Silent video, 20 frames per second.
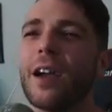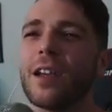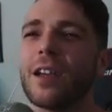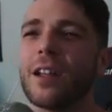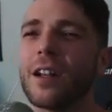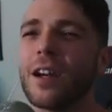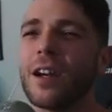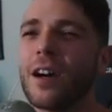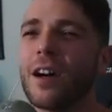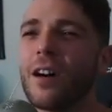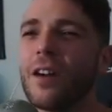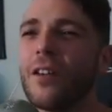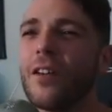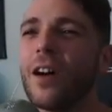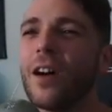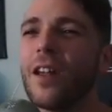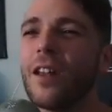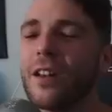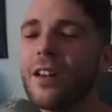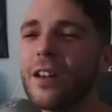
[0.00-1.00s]
and I think
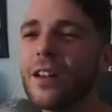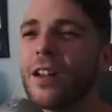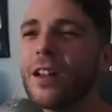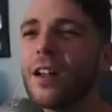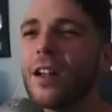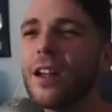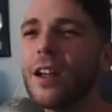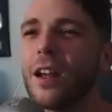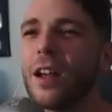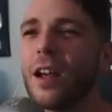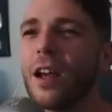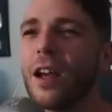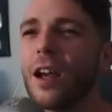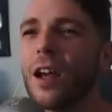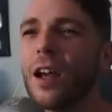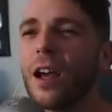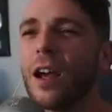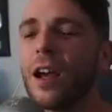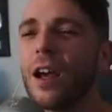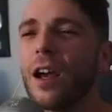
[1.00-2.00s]
just being young,
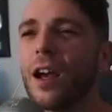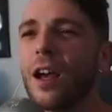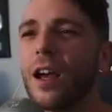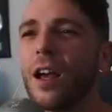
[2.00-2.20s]
you know,